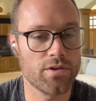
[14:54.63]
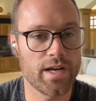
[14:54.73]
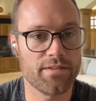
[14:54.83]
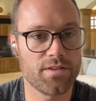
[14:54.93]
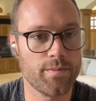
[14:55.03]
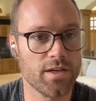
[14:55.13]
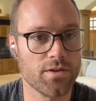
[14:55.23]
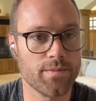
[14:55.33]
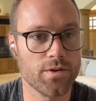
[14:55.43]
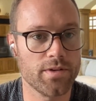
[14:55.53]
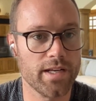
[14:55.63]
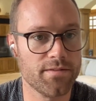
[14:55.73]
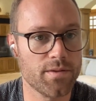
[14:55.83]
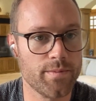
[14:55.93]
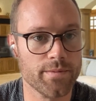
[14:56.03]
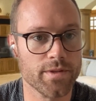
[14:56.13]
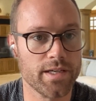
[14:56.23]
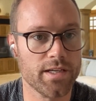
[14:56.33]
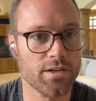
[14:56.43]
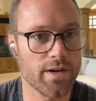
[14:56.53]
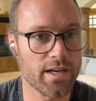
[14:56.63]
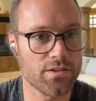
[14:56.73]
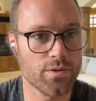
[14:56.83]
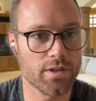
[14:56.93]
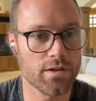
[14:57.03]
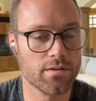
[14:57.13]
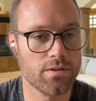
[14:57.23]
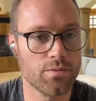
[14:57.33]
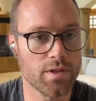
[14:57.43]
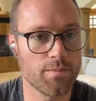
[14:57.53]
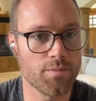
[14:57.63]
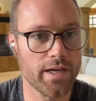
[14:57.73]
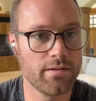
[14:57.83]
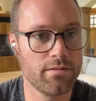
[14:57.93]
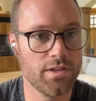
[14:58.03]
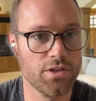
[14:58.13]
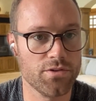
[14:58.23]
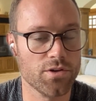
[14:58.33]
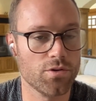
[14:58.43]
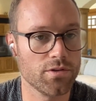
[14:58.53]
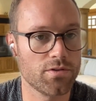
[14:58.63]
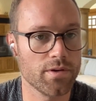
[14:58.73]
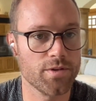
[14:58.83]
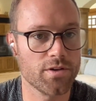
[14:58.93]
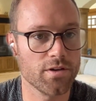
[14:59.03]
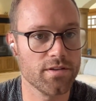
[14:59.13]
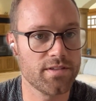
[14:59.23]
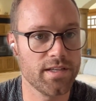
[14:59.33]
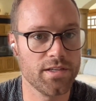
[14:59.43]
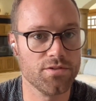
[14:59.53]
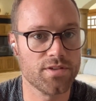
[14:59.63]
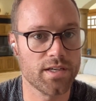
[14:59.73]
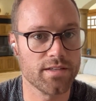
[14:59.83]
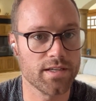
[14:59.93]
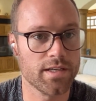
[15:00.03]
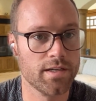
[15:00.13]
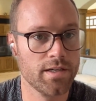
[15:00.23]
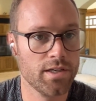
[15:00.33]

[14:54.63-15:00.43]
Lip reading: you don't have to be a crypto native to be able to interact with our brand. You can hold cryptocurrency and use it as